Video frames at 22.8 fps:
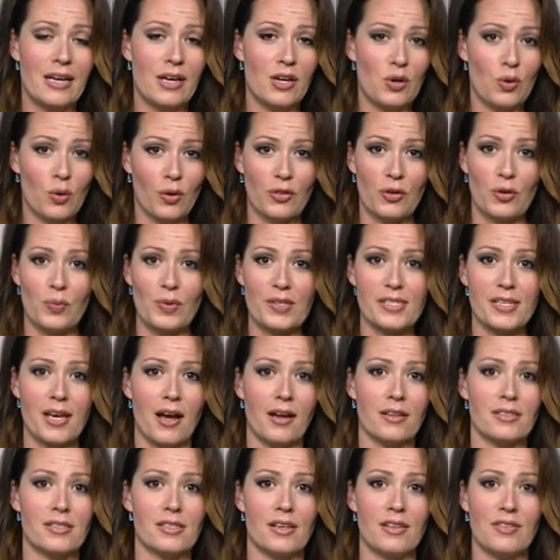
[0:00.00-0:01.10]
northern
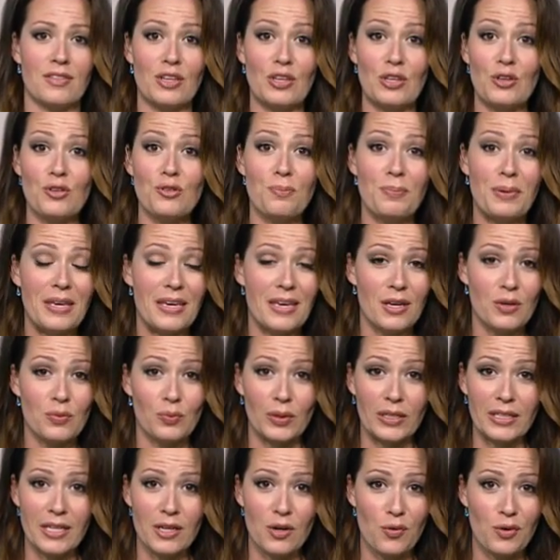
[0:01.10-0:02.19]
Wisconsin, the UP
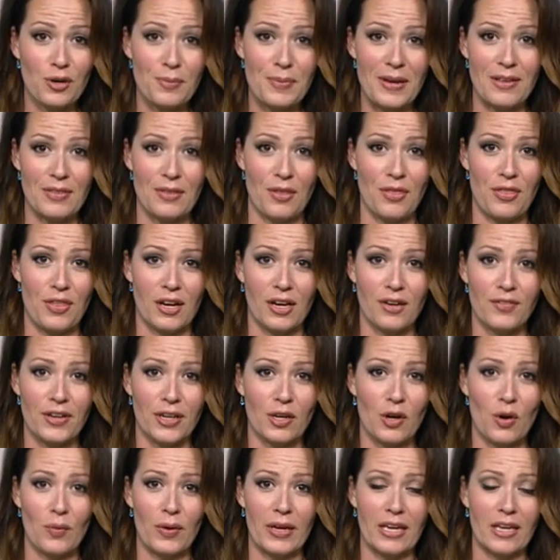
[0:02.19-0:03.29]
really going to be in the thick of it
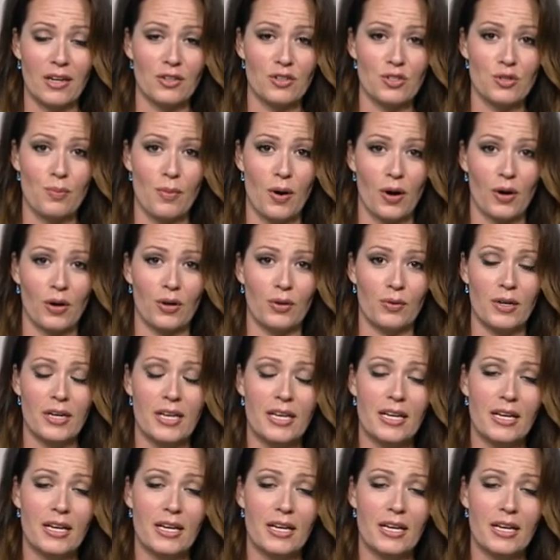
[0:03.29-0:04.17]
going into tomorrow.